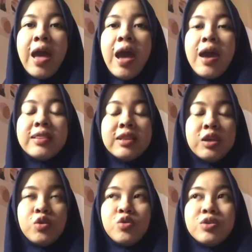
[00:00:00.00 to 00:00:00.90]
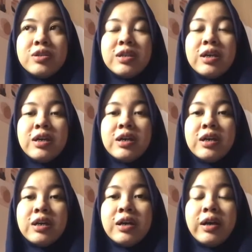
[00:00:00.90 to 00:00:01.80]
And the use
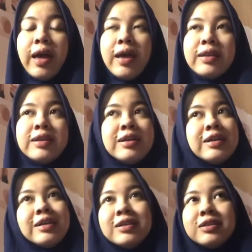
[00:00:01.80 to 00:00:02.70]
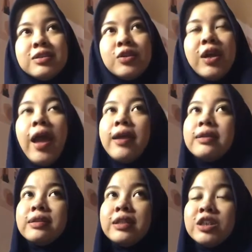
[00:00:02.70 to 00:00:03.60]
and
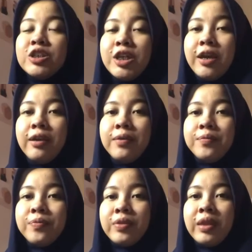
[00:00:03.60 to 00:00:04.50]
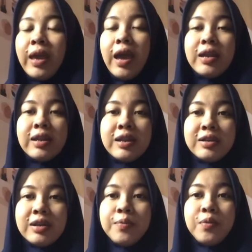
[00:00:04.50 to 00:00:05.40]
the teaching and
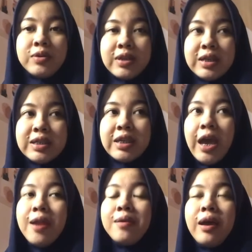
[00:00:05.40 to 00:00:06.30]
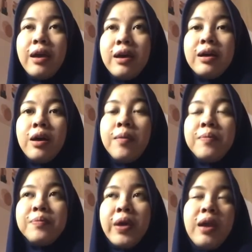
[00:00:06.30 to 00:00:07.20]
learning process can
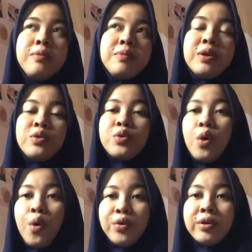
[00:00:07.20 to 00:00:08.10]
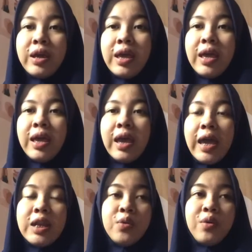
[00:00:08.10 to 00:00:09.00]
be done
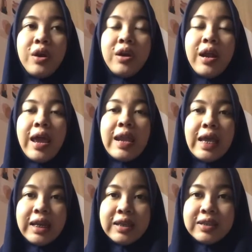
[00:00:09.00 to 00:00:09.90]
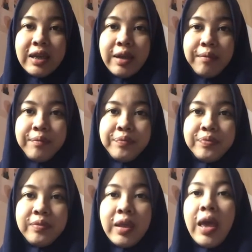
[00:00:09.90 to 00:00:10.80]
anywhere and anytime.
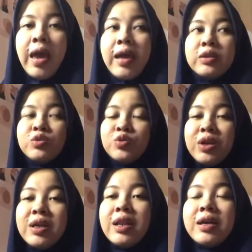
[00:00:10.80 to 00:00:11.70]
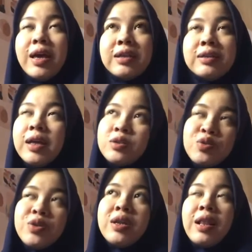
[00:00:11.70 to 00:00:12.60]
And student
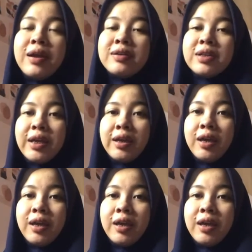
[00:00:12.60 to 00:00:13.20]
learning